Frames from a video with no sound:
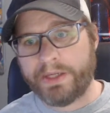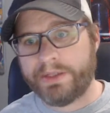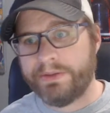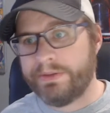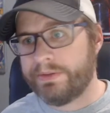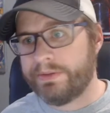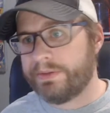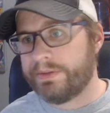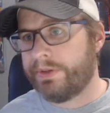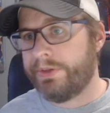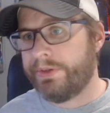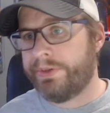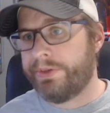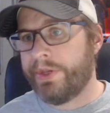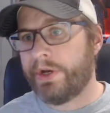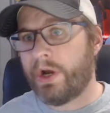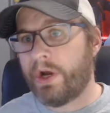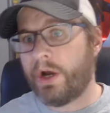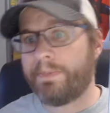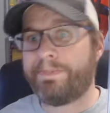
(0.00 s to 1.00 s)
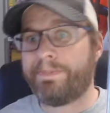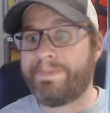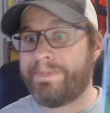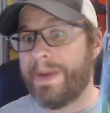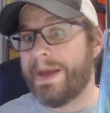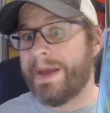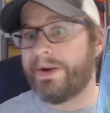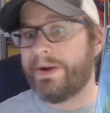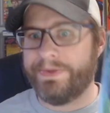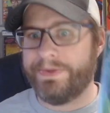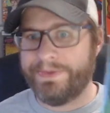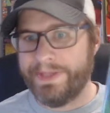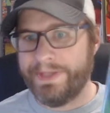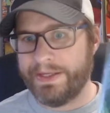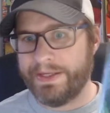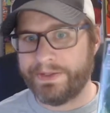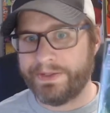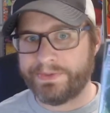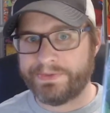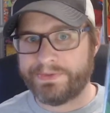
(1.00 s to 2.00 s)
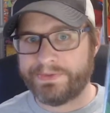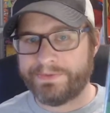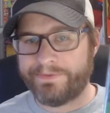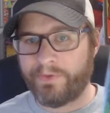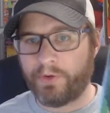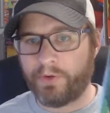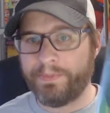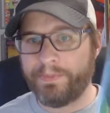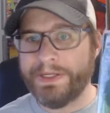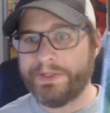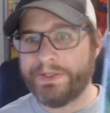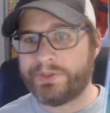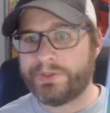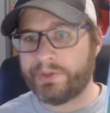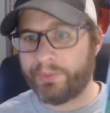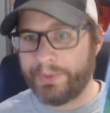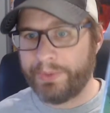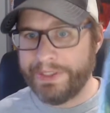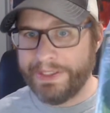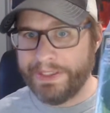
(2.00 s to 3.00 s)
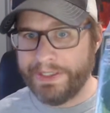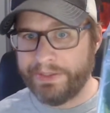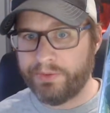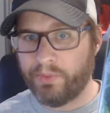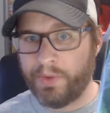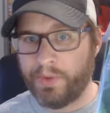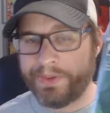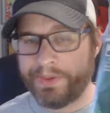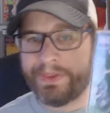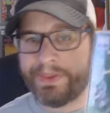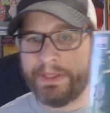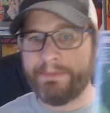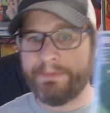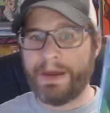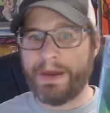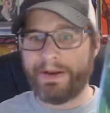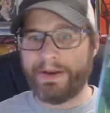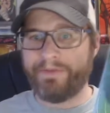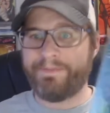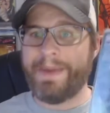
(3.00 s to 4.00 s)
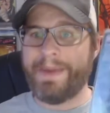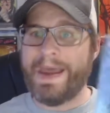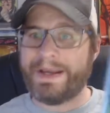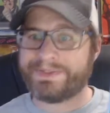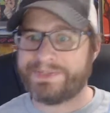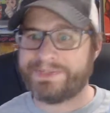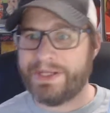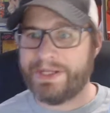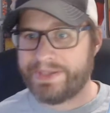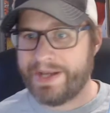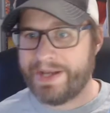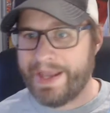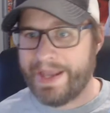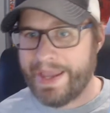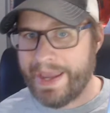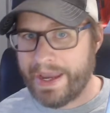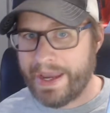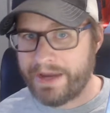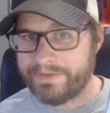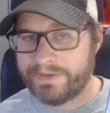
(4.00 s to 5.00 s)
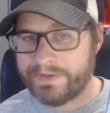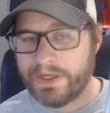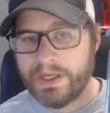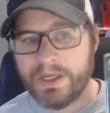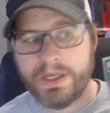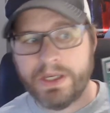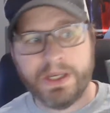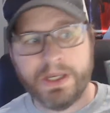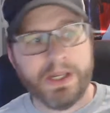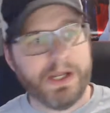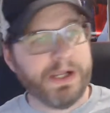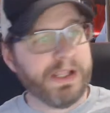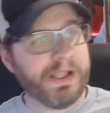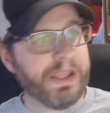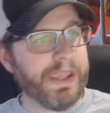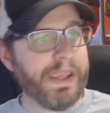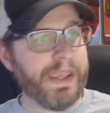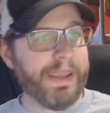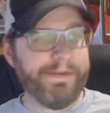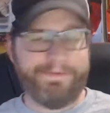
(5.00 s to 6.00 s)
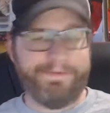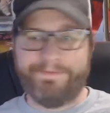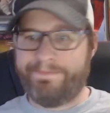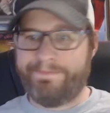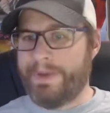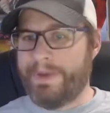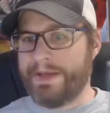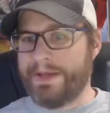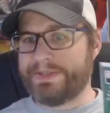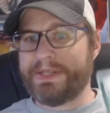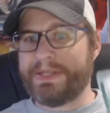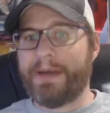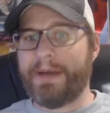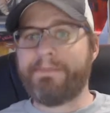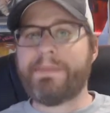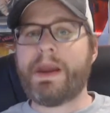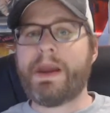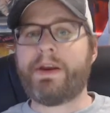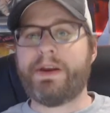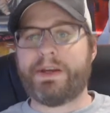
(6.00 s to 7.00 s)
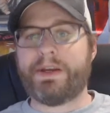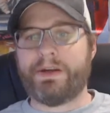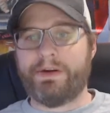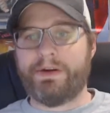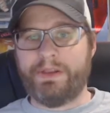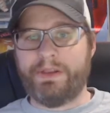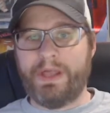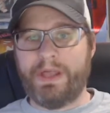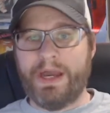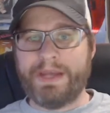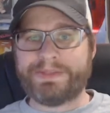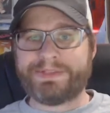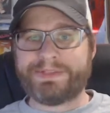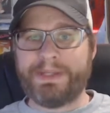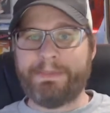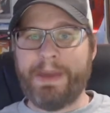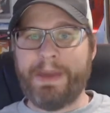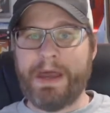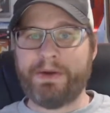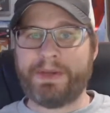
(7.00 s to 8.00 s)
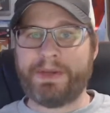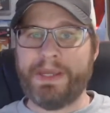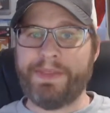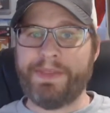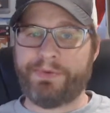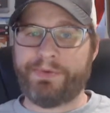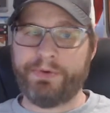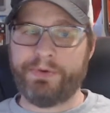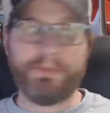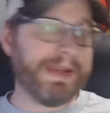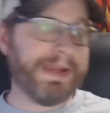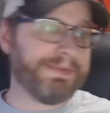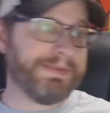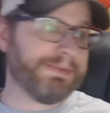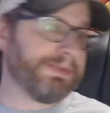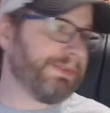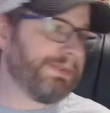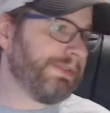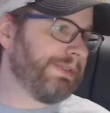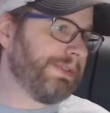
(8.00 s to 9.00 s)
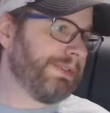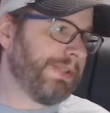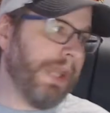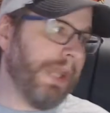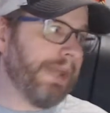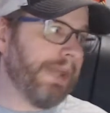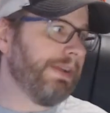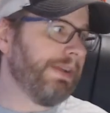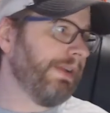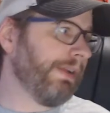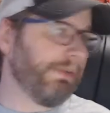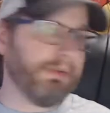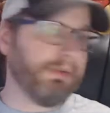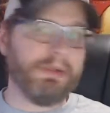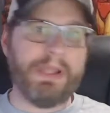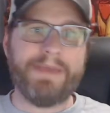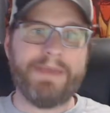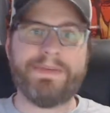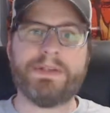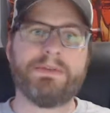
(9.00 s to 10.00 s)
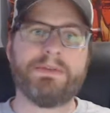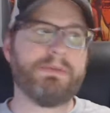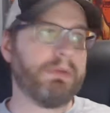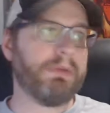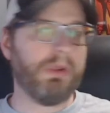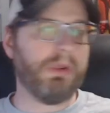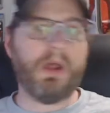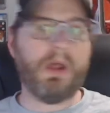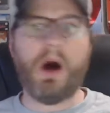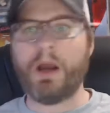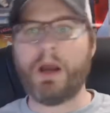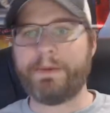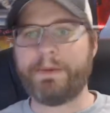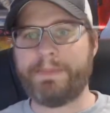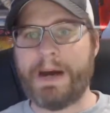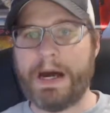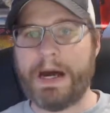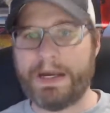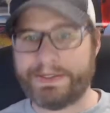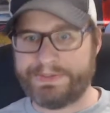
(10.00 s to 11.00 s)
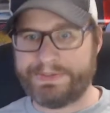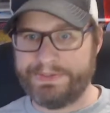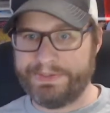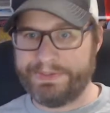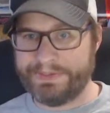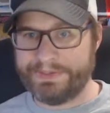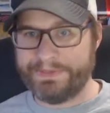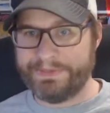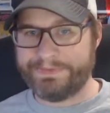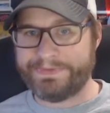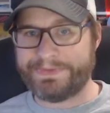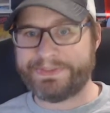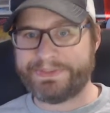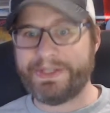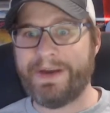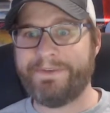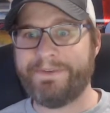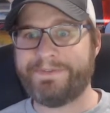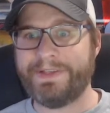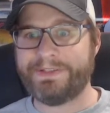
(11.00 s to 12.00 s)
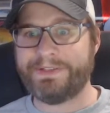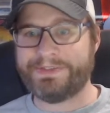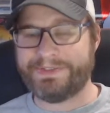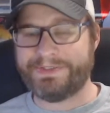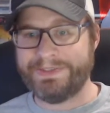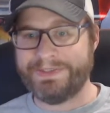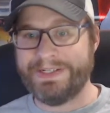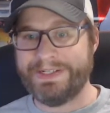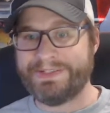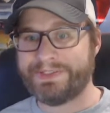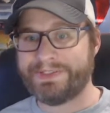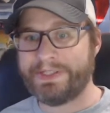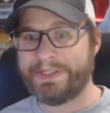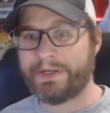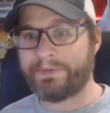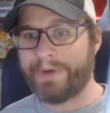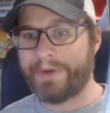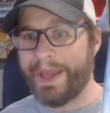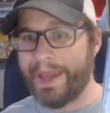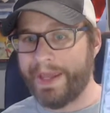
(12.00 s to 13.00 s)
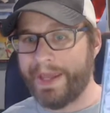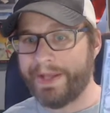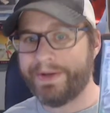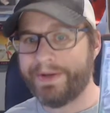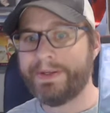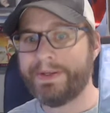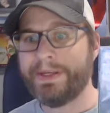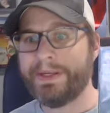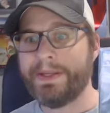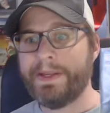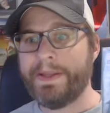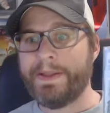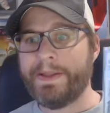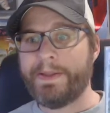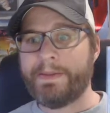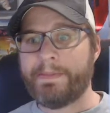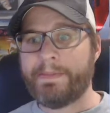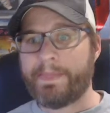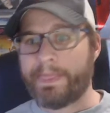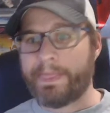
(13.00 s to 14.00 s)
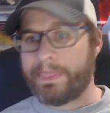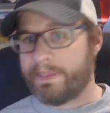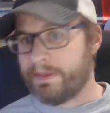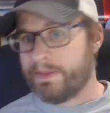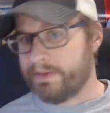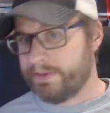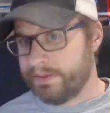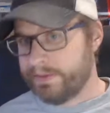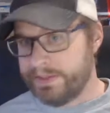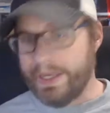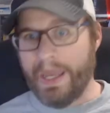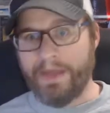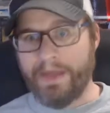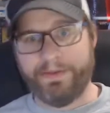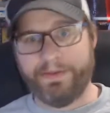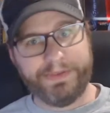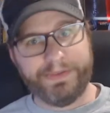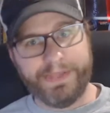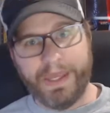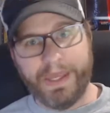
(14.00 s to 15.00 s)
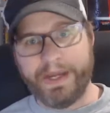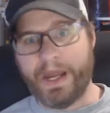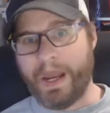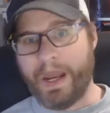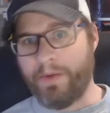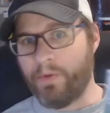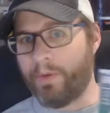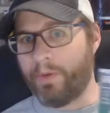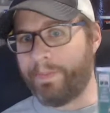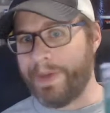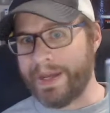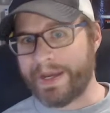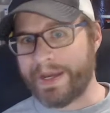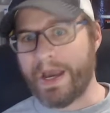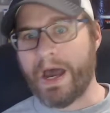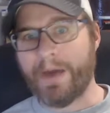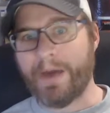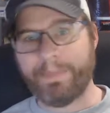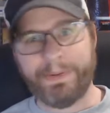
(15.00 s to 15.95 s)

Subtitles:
there are better things for me to read with the amount of backstock that I have. If by some miracle I somehow get through my 10, 11 long boxes of stuff that needs to get read, yeah, then I will pick up